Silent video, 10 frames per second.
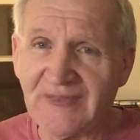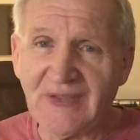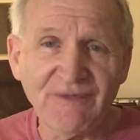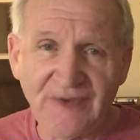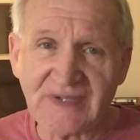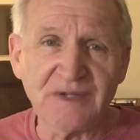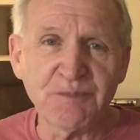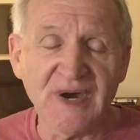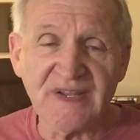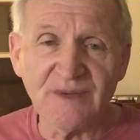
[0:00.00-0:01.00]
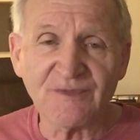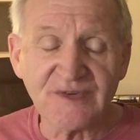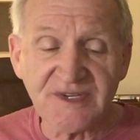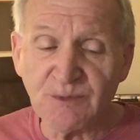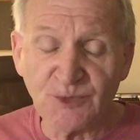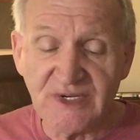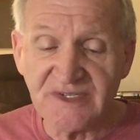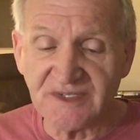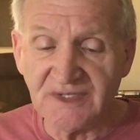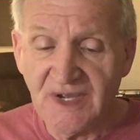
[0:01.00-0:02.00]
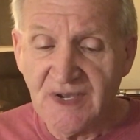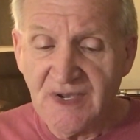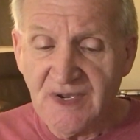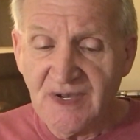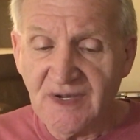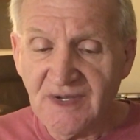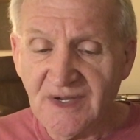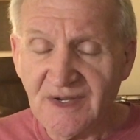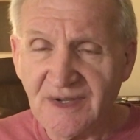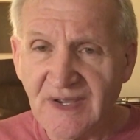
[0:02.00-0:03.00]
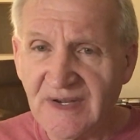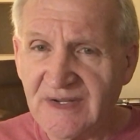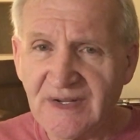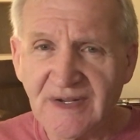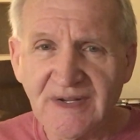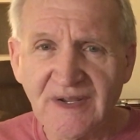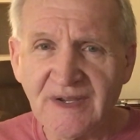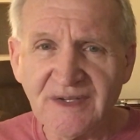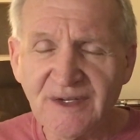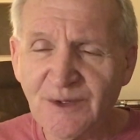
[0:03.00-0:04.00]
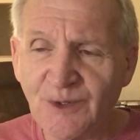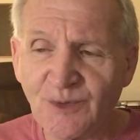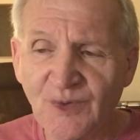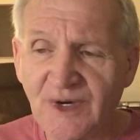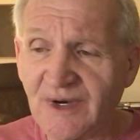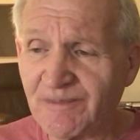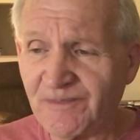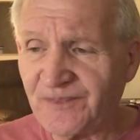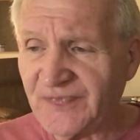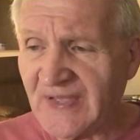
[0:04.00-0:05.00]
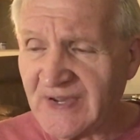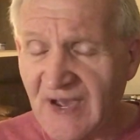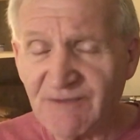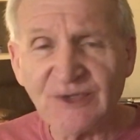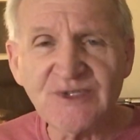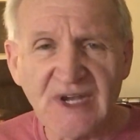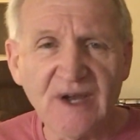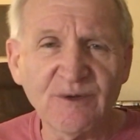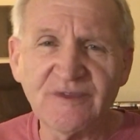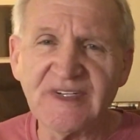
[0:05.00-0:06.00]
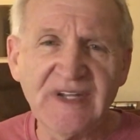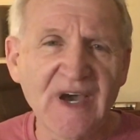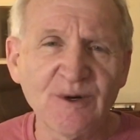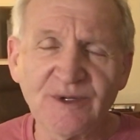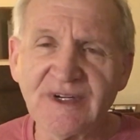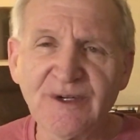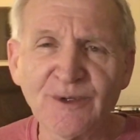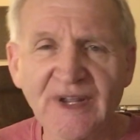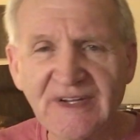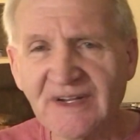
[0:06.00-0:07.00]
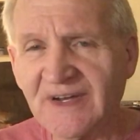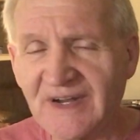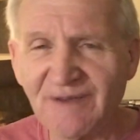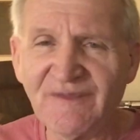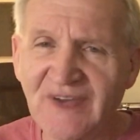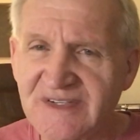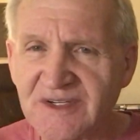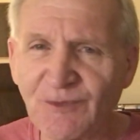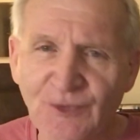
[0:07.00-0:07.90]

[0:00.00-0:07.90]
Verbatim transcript: affected by them for some reason. Uh, and you know, where like after Shadow of a Doubt, you know, that night I, I suffer